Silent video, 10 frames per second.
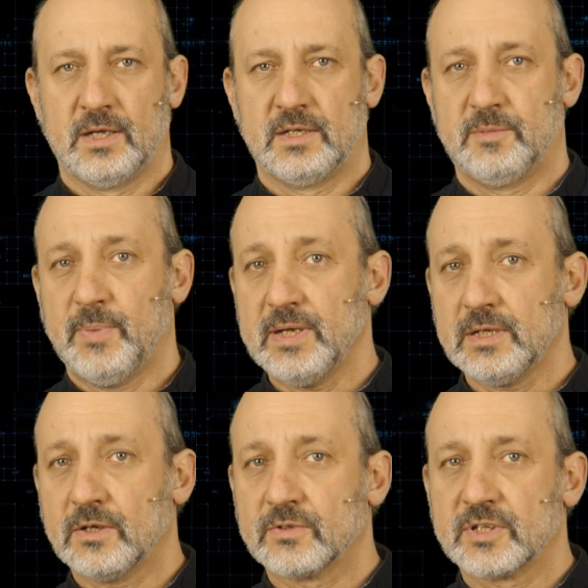
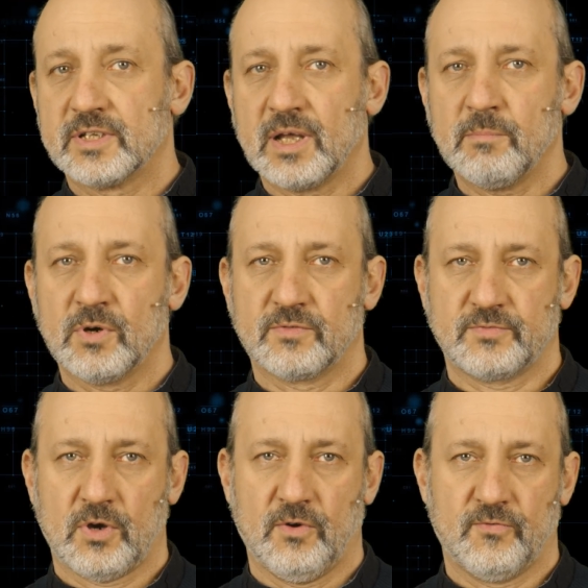Depending on the number
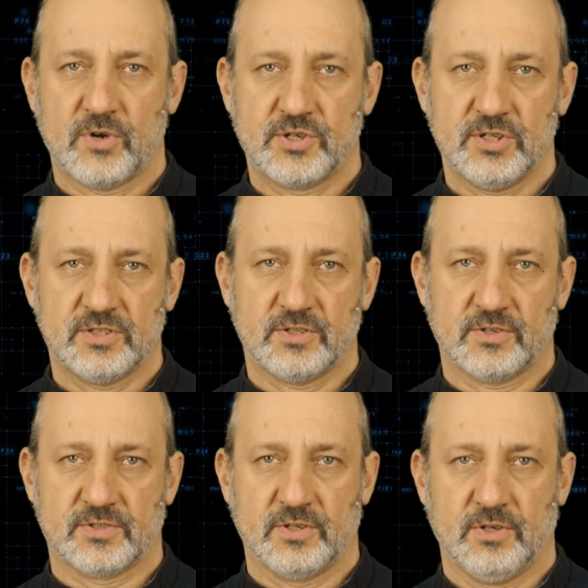of
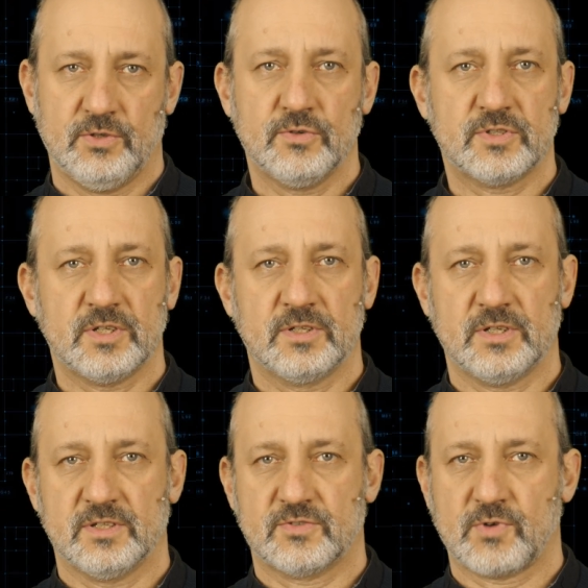registers used in the
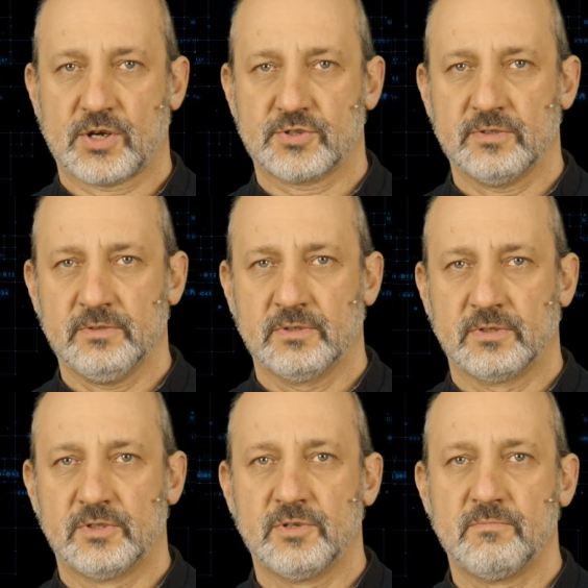instruction,
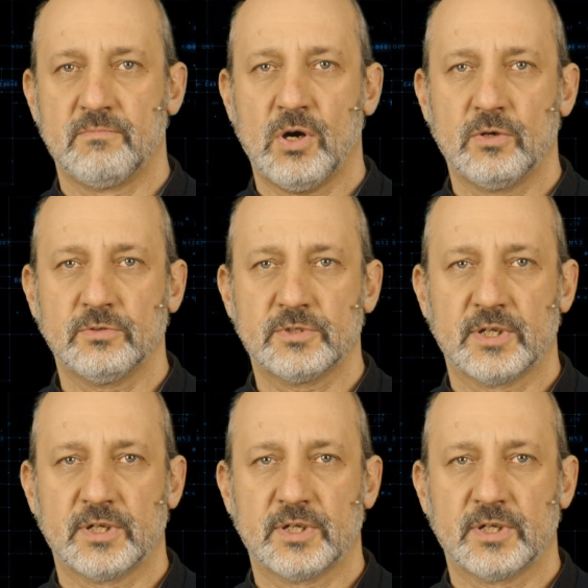the mode